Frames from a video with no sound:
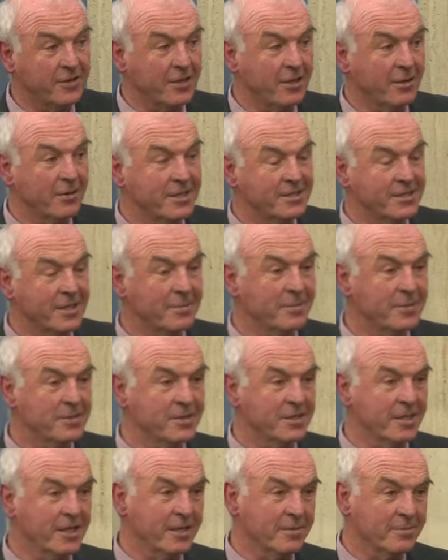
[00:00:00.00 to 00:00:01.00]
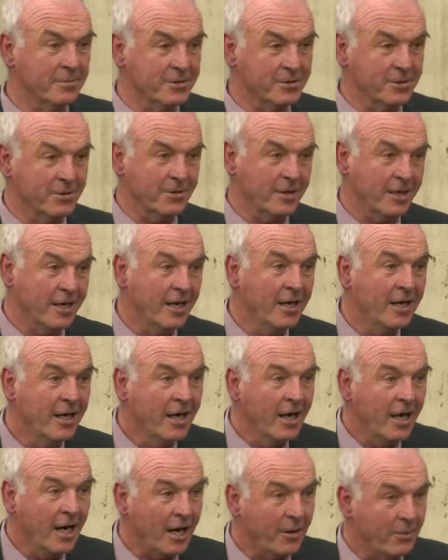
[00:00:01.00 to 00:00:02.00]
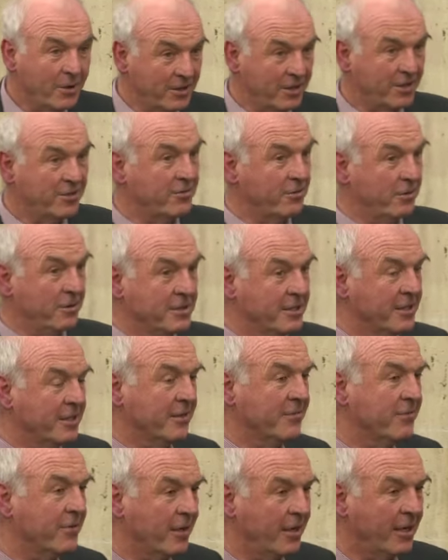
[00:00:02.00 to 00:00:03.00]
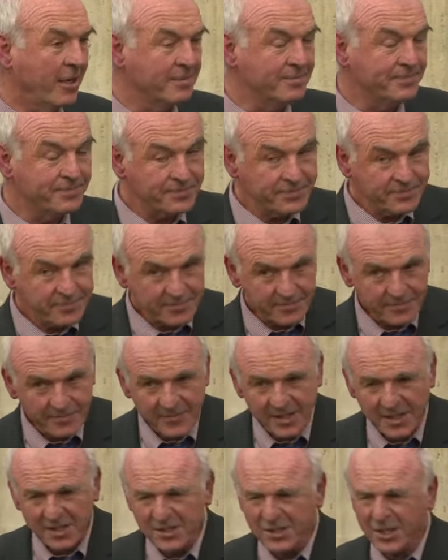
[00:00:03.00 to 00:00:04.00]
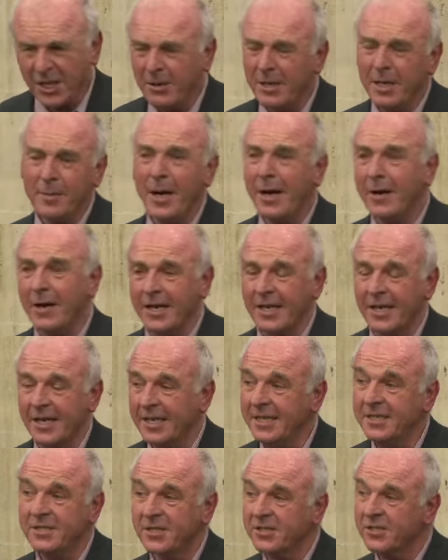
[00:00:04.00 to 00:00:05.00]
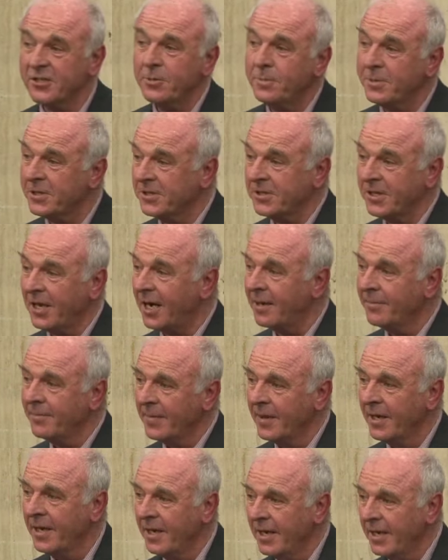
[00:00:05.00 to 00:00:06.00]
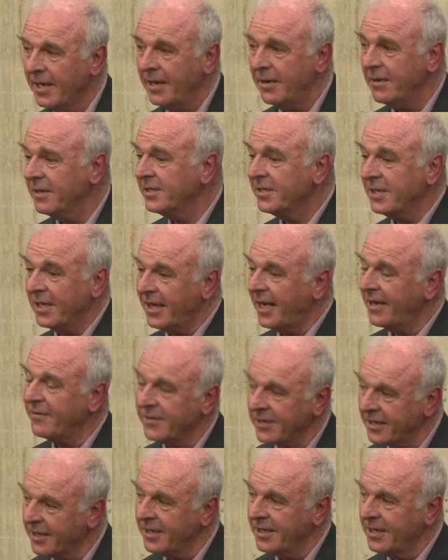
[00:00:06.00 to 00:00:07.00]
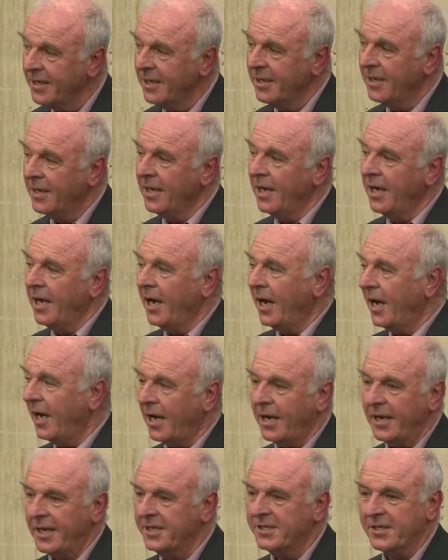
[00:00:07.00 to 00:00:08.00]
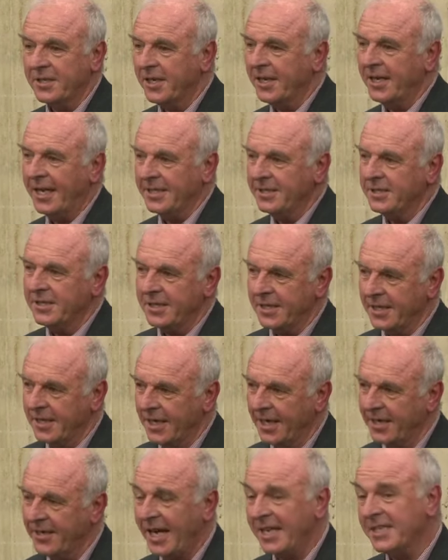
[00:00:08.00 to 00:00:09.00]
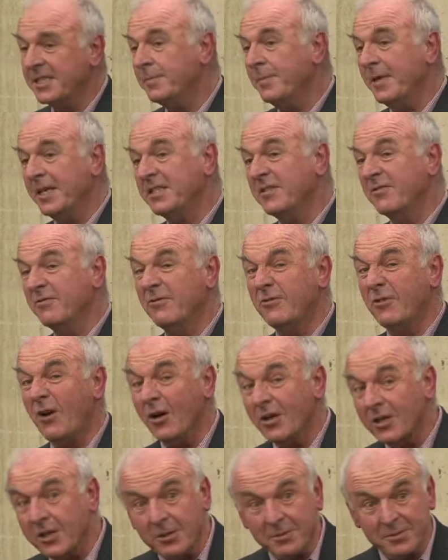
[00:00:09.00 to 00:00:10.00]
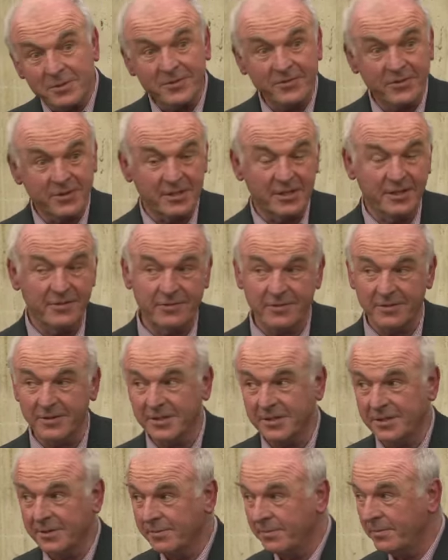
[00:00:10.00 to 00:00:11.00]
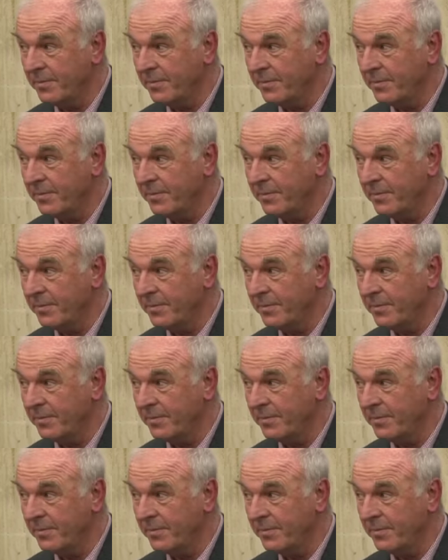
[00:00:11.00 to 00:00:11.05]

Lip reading: the US Embassy in Pretoria when they threw a dinner for her. So in America, he's a superstar. Here in South Africa, he's an entity. And that speaks volumes for the difference